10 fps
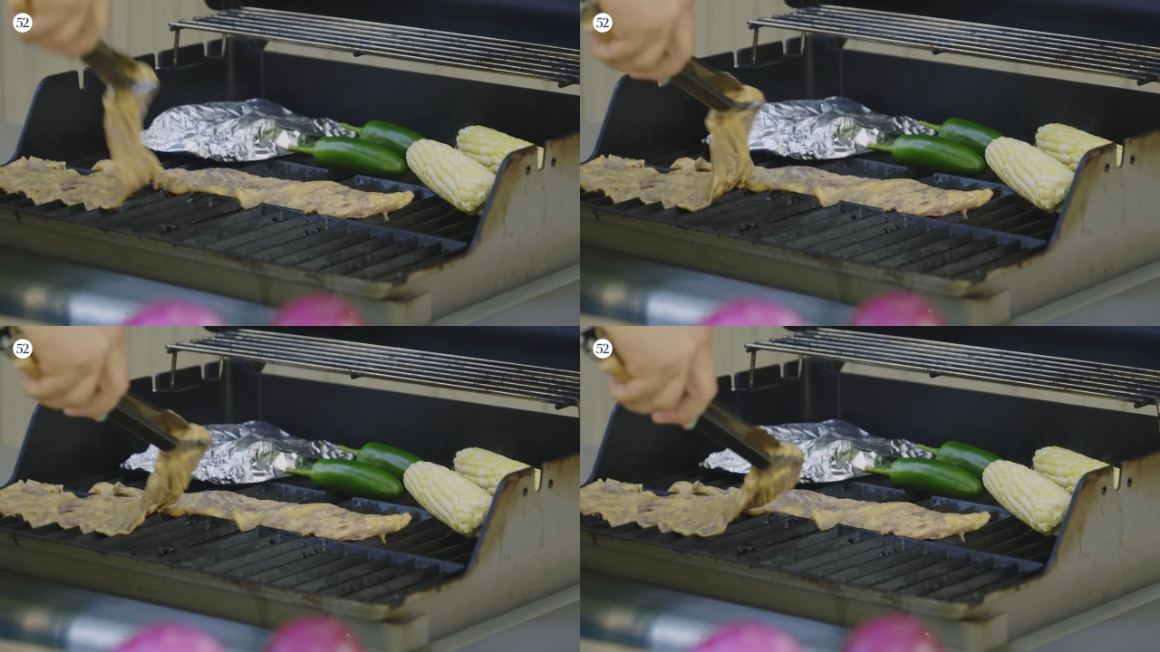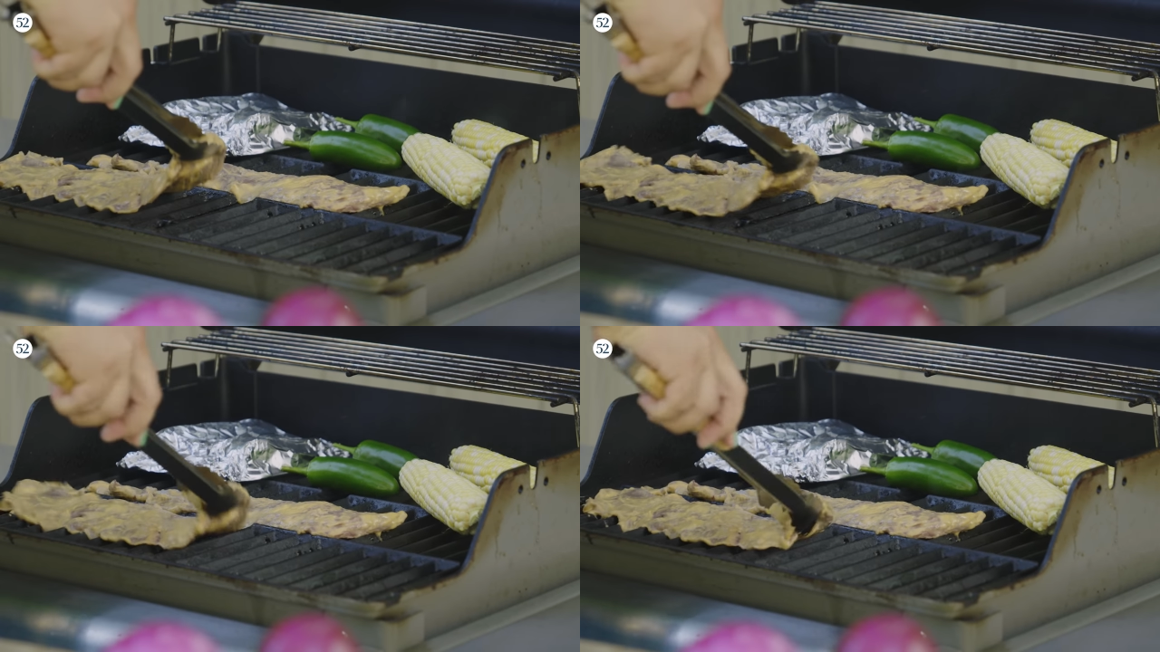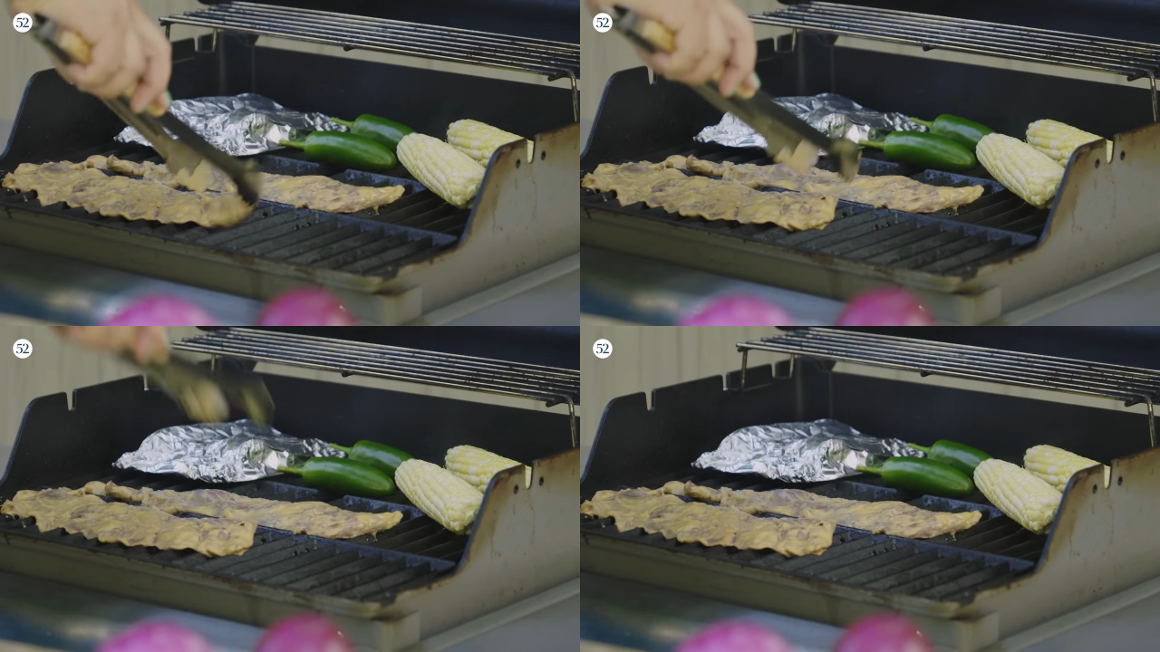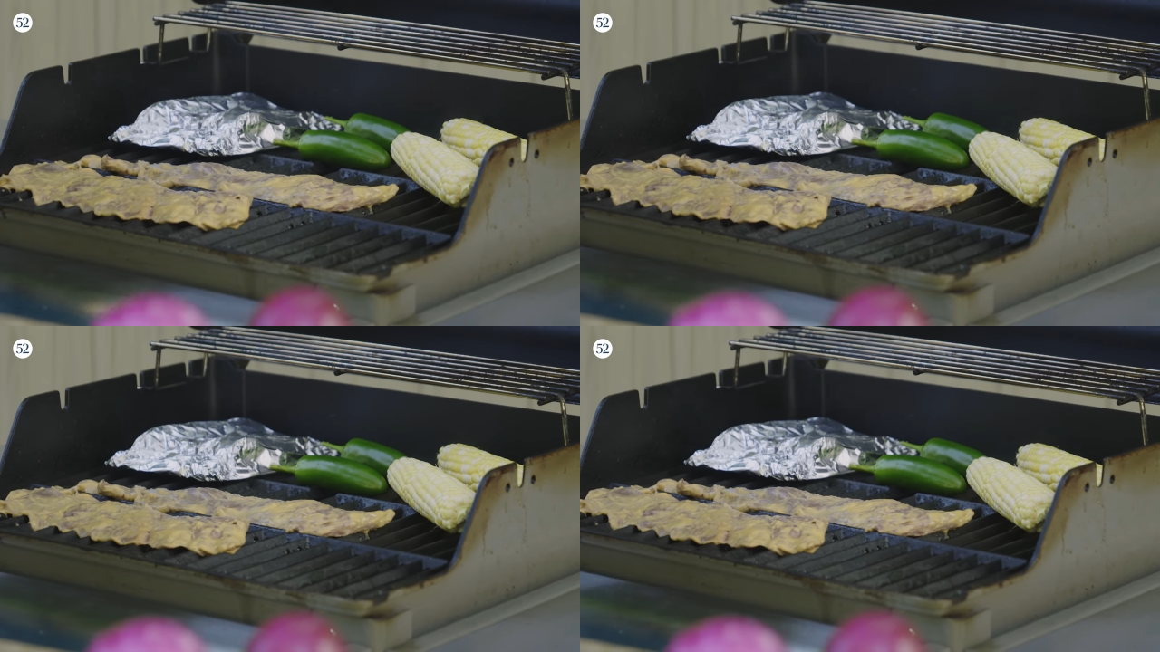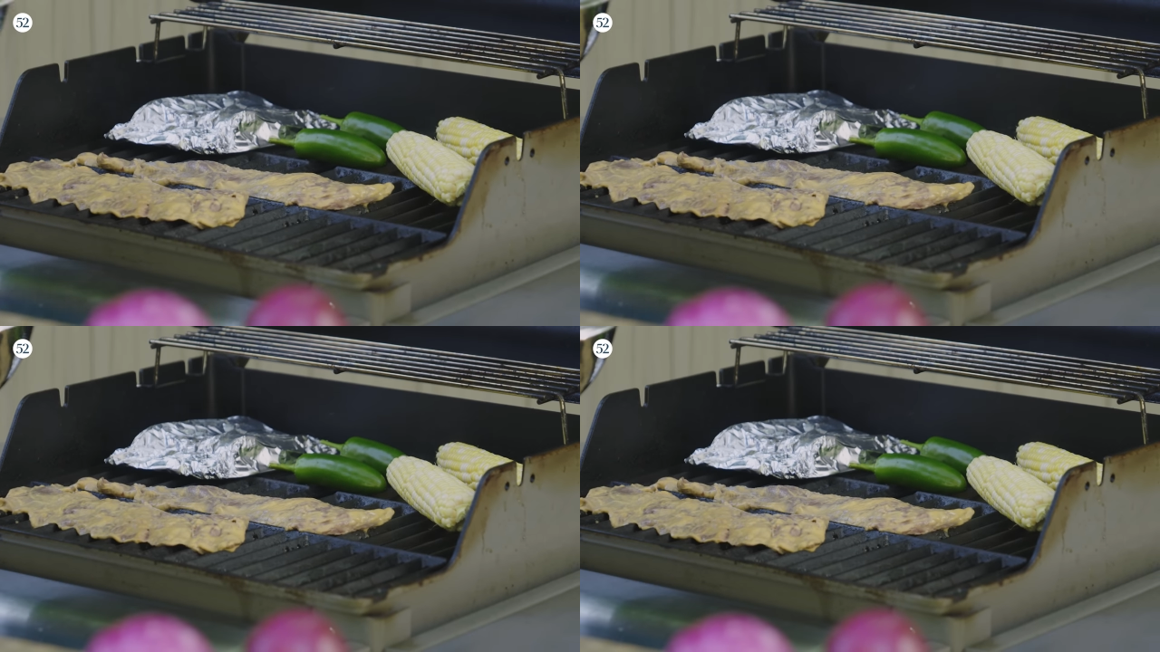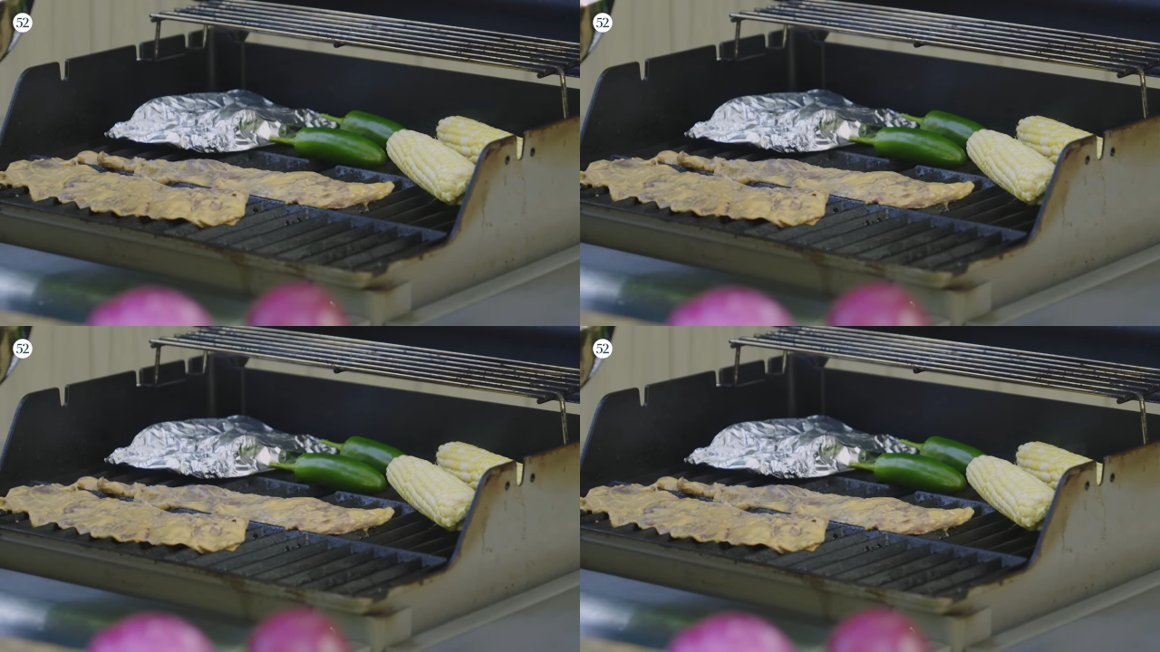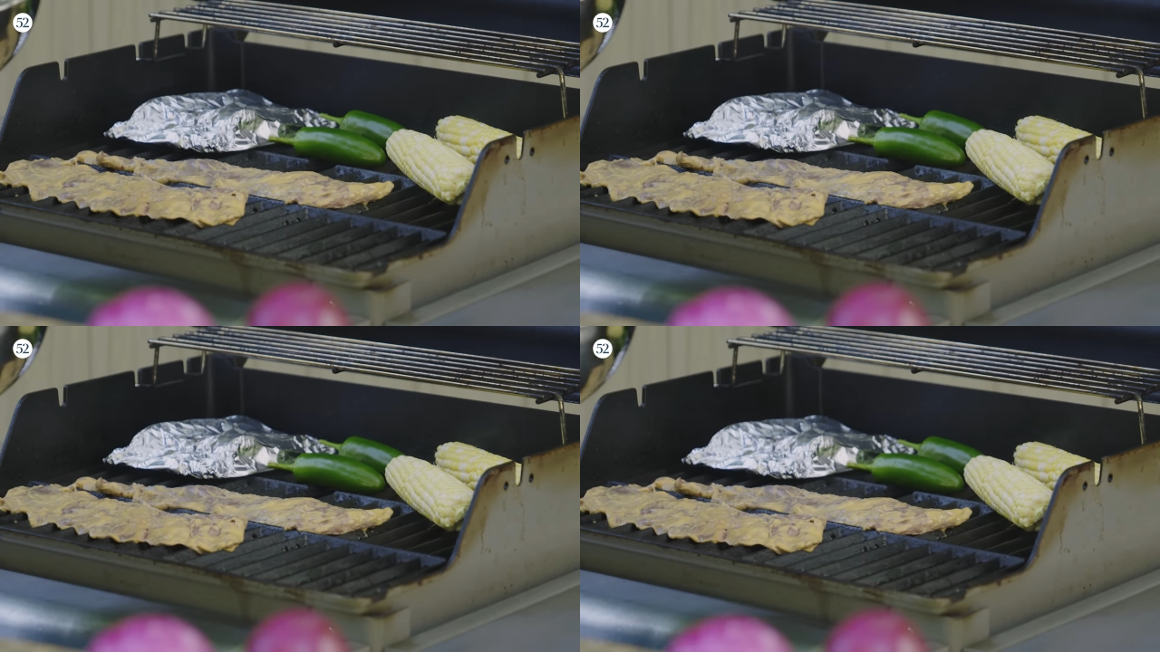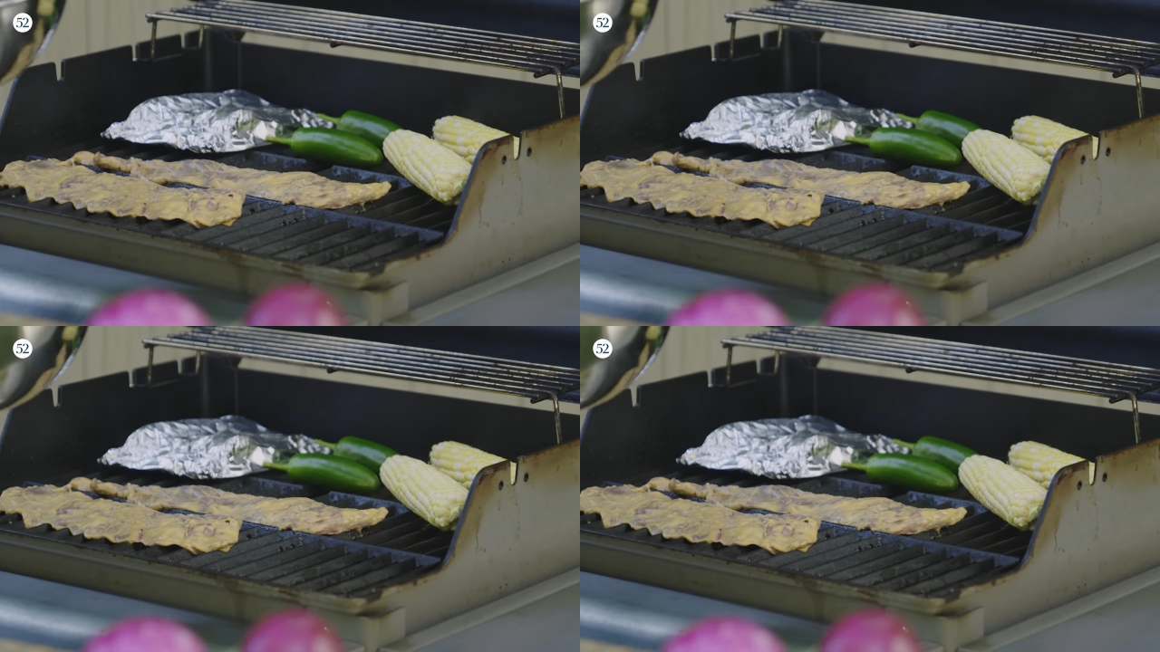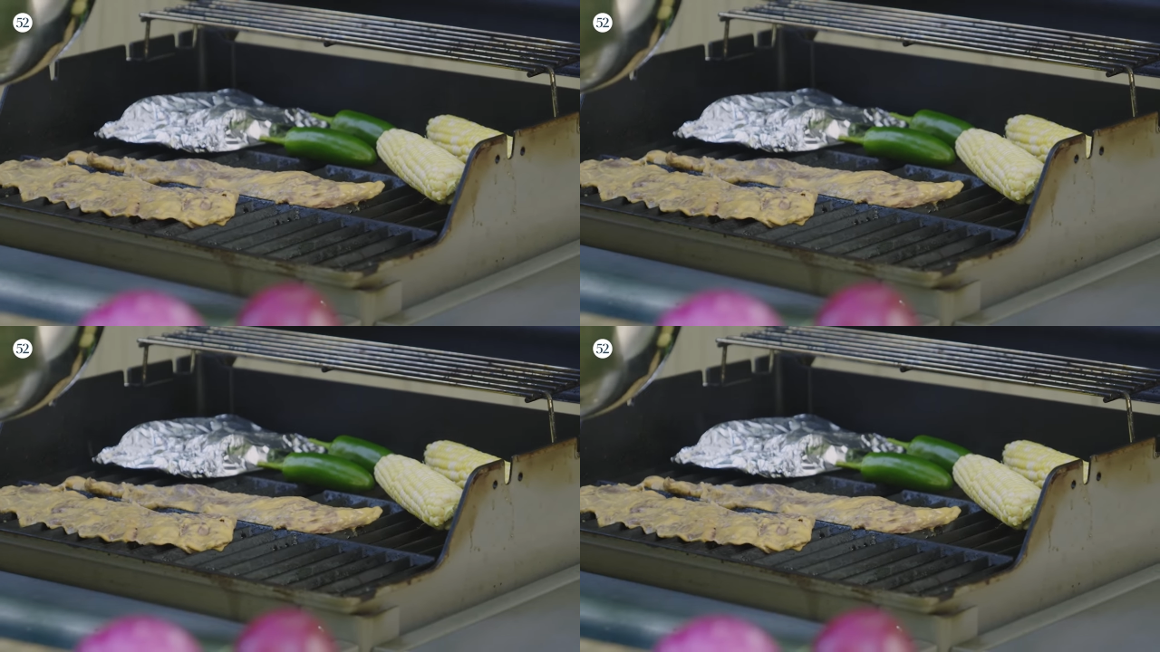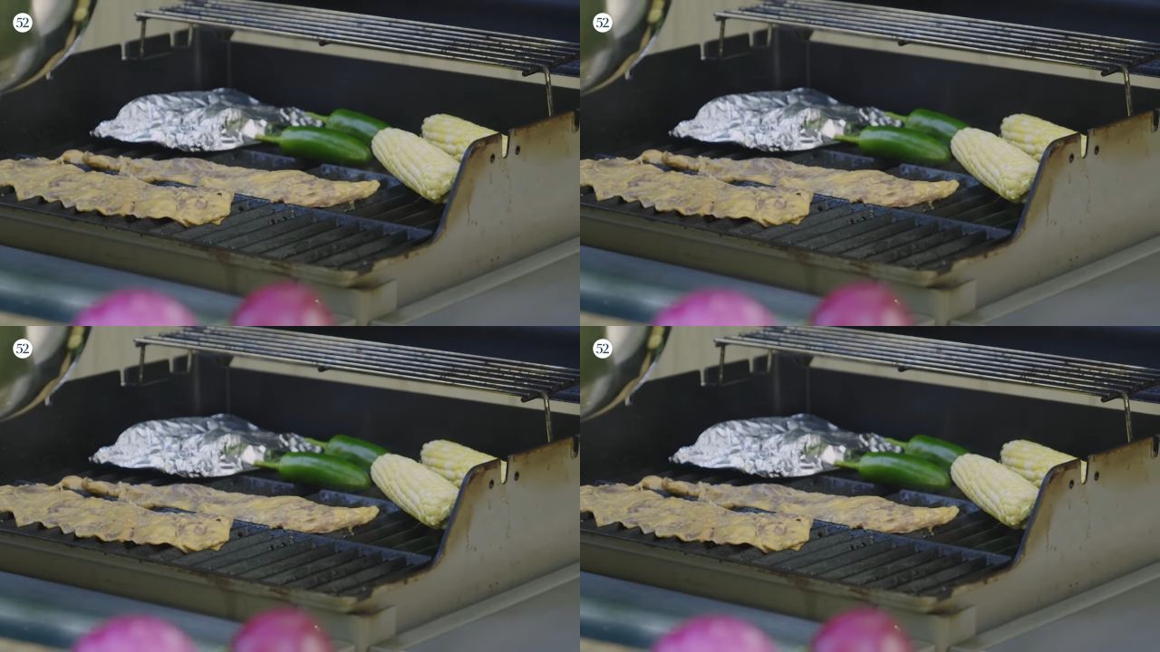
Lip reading: [unreadable: no face in view]